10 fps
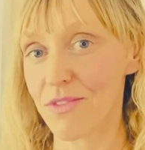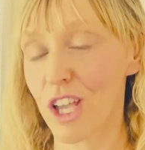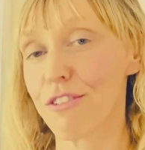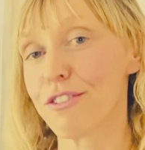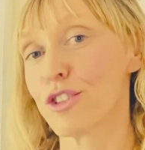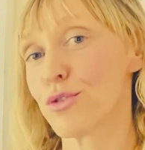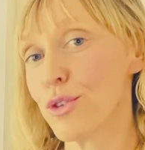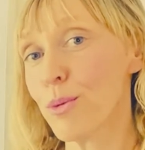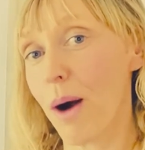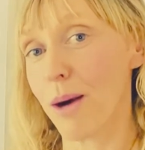For
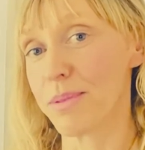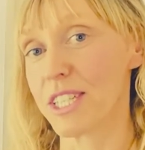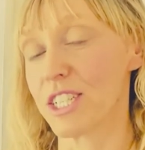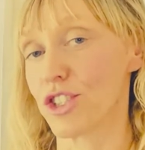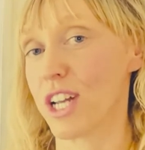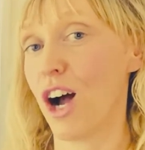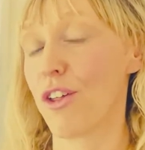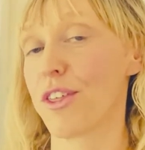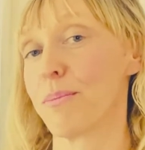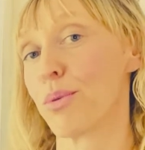true population
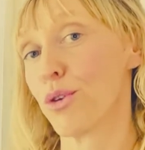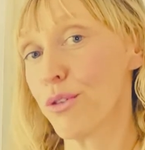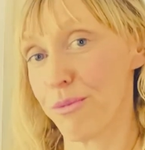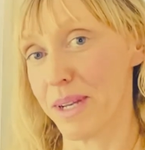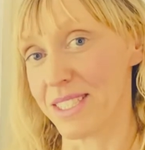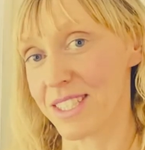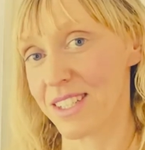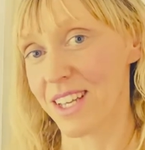health improvement,